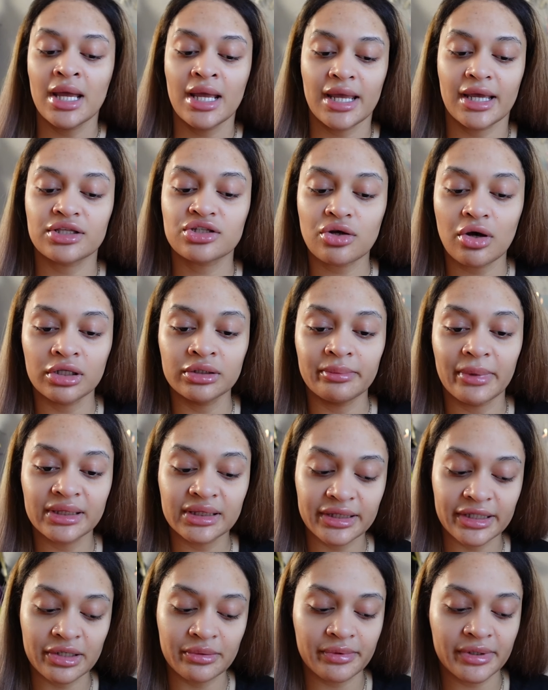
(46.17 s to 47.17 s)
It's called
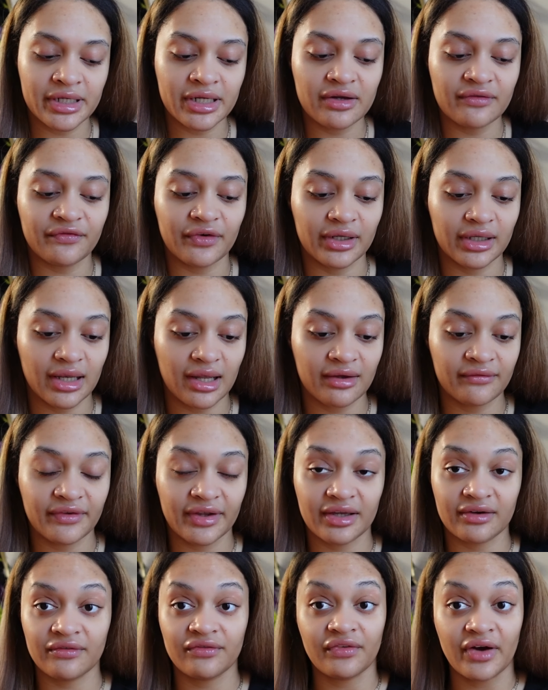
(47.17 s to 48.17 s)
Monthly Reading for Love
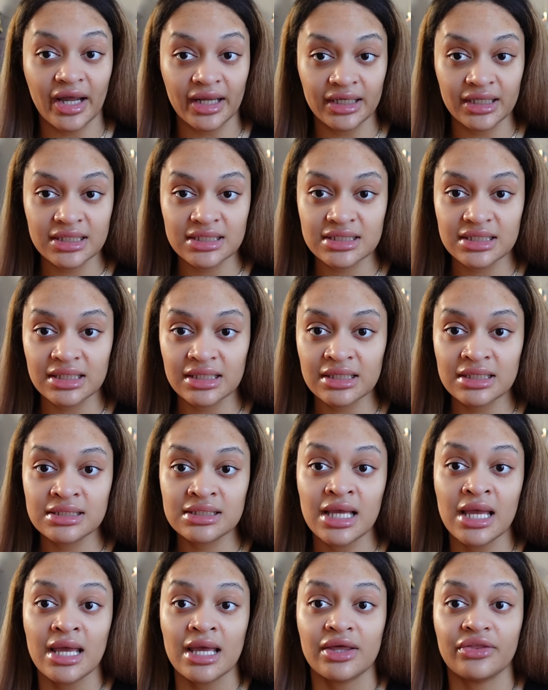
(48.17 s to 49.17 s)
and Finances.